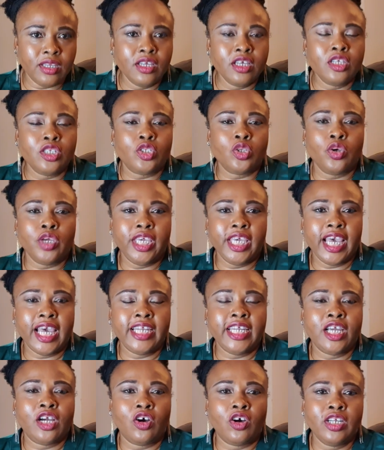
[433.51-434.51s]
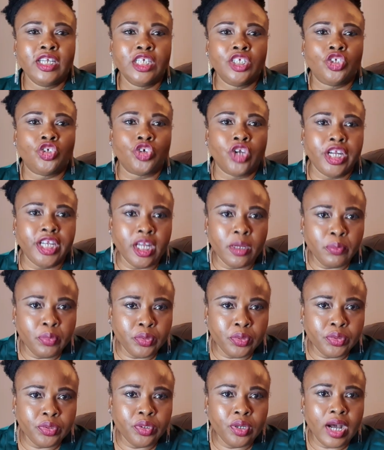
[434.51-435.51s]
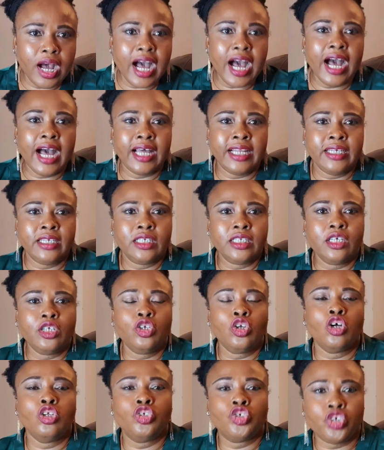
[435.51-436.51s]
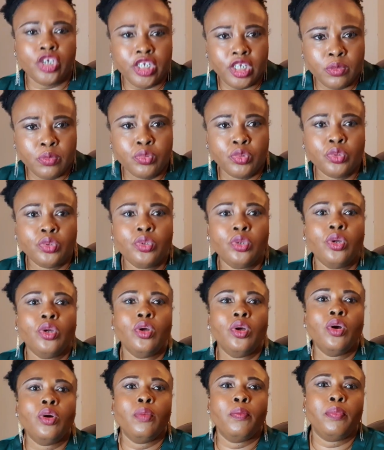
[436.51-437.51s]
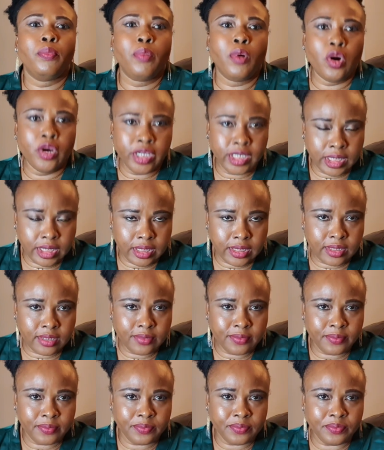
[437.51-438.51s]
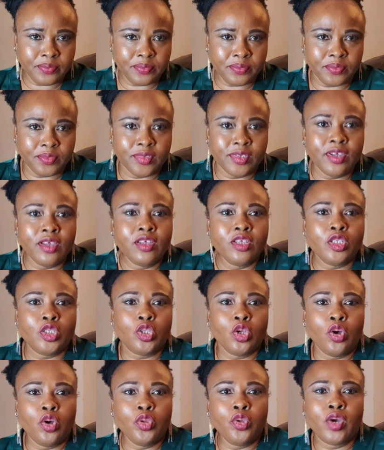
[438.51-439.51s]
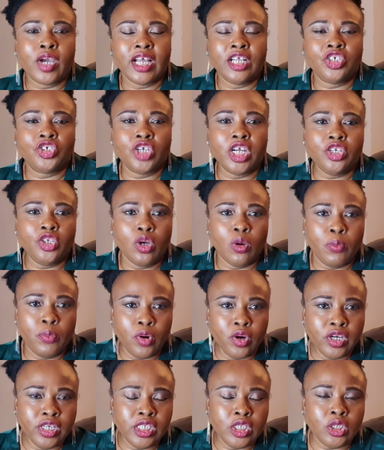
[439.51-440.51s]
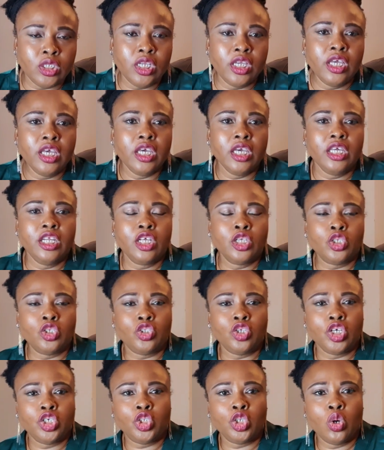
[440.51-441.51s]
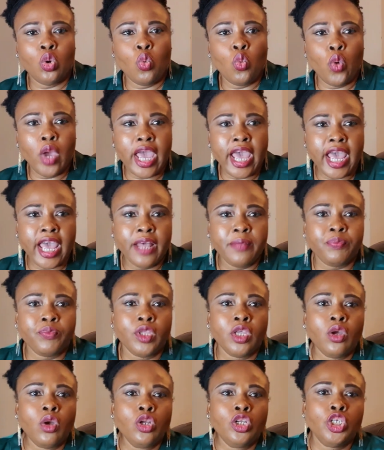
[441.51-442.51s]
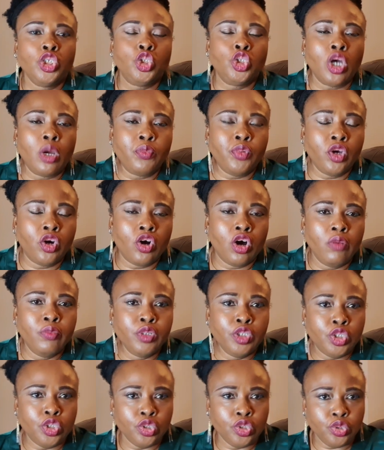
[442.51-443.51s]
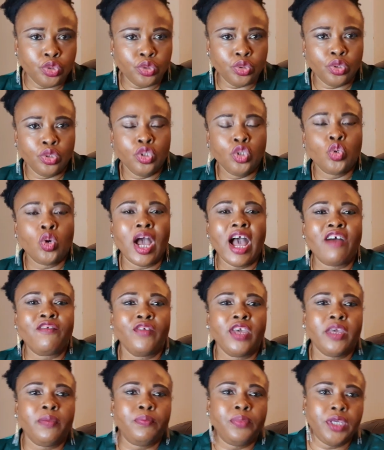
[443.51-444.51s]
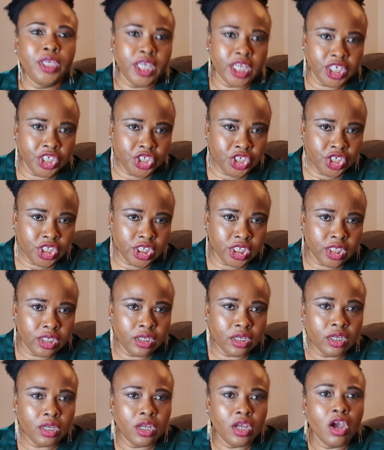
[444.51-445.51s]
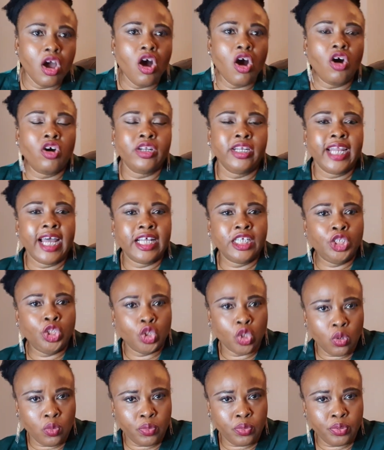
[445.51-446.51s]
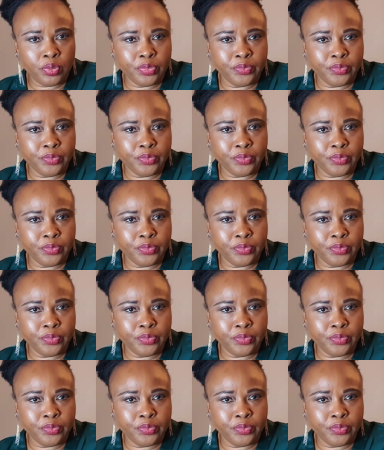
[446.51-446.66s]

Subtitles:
So here they call it tradable and non-tradable points. So you can trade your points in a situation where the job you're coming to do, you have a PhD on that job.